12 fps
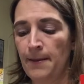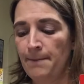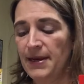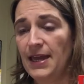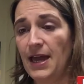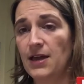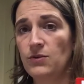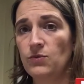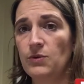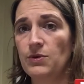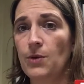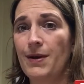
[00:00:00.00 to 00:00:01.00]
But again,
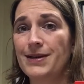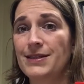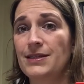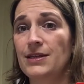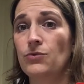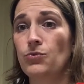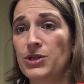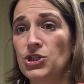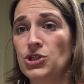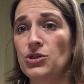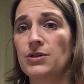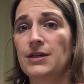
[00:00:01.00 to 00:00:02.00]
we would go back to the
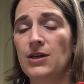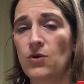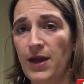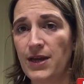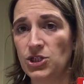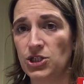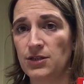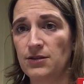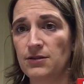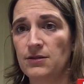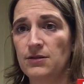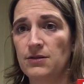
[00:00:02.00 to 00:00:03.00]
original
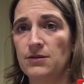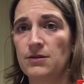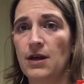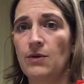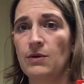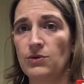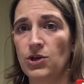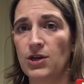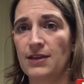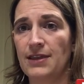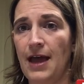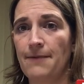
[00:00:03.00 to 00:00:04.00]
equation and we would look
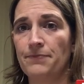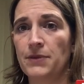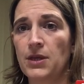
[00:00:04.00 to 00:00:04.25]
at that.